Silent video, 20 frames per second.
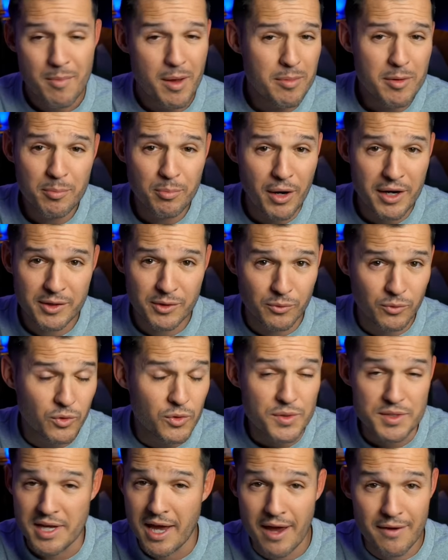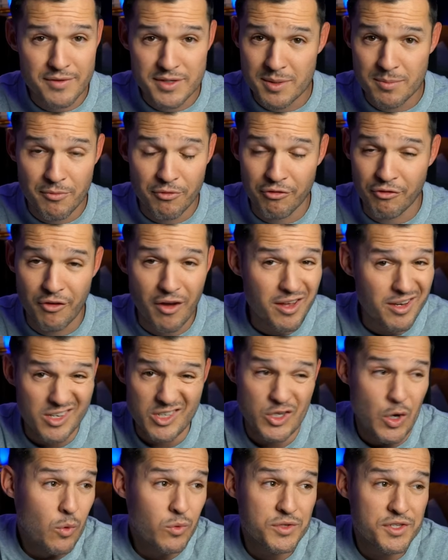Maybe break the rules, have some fun,
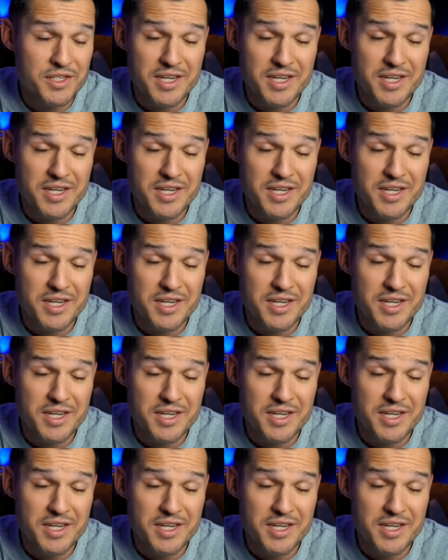don't